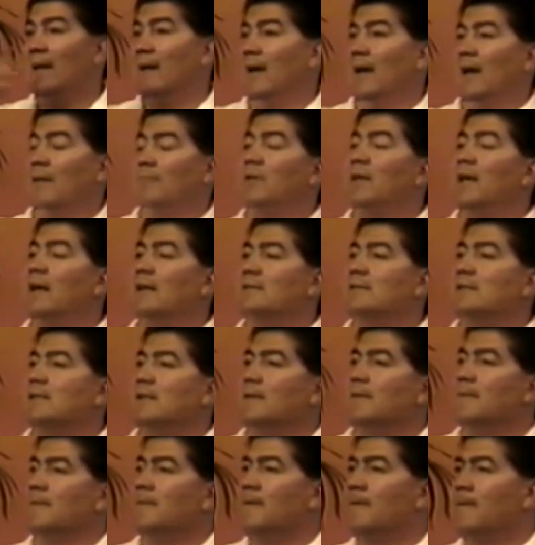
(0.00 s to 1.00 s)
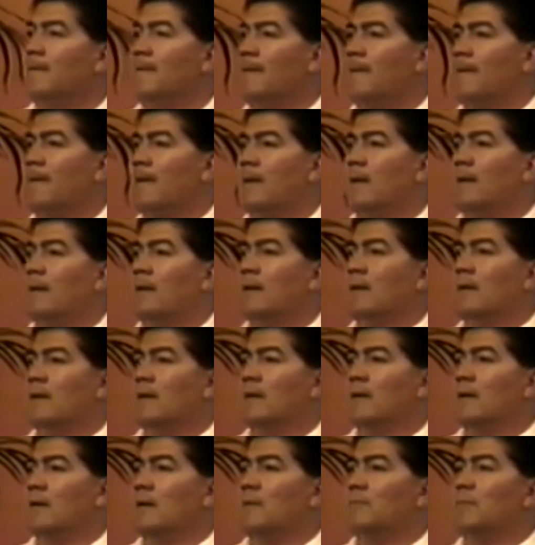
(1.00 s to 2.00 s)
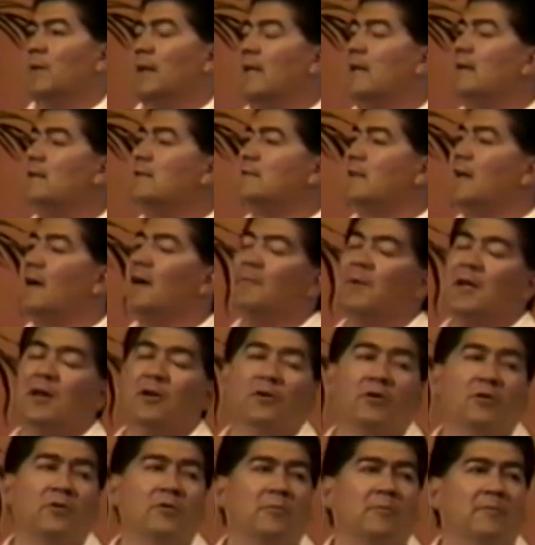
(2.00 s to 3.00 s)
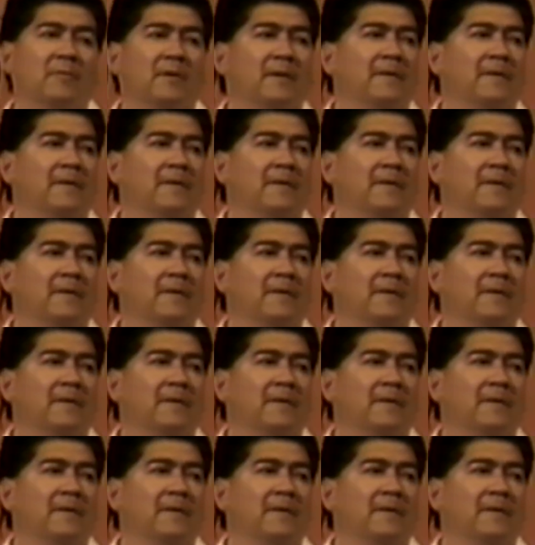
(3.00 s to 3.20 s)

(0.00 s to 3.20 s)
I'm guessing. But he's coming home.